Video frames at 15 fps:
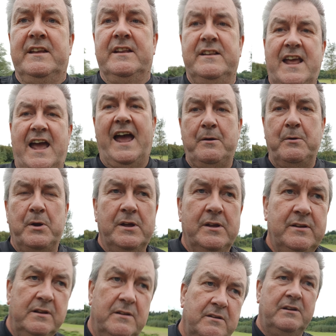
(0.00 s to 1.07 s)
now
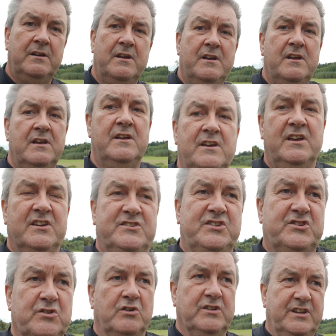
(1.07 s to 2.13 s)
has
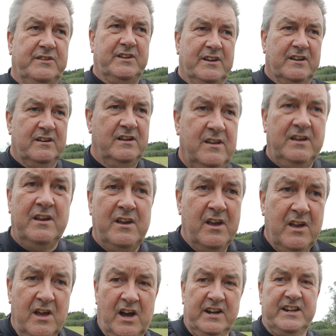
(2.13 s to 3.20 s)
decided that
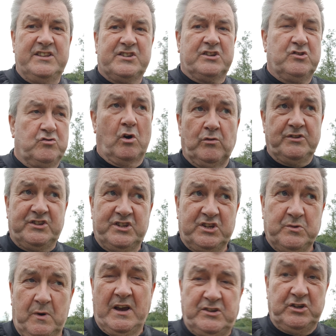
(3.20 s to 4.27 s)
I need to control this
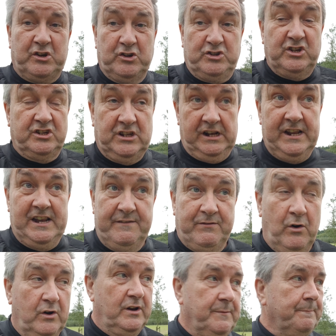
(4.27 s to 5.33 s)
situation because she's clearly
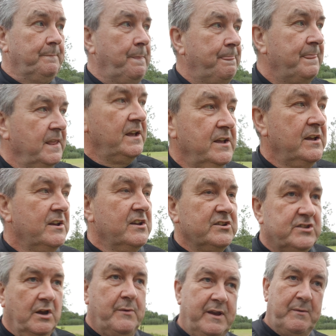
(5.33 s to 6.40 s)
violent.
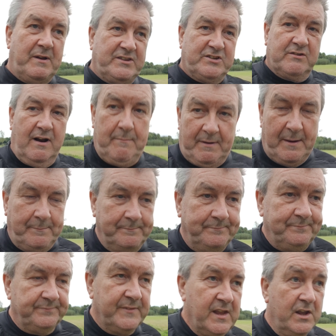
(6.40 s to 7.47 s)
So he went to grab her.
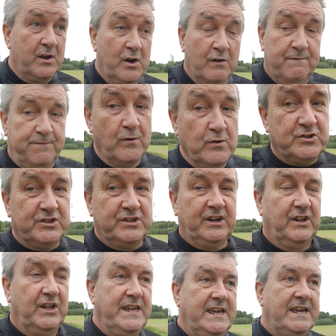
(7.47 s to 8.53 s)

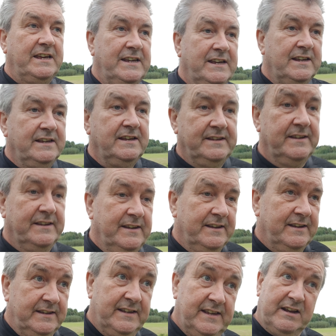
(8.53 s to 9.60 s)
Unfortunately,
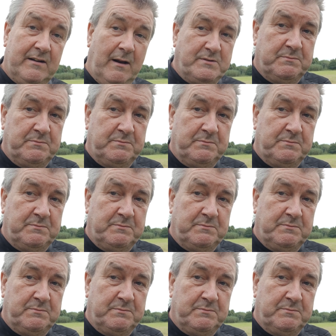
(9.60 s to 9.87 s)
he grabbed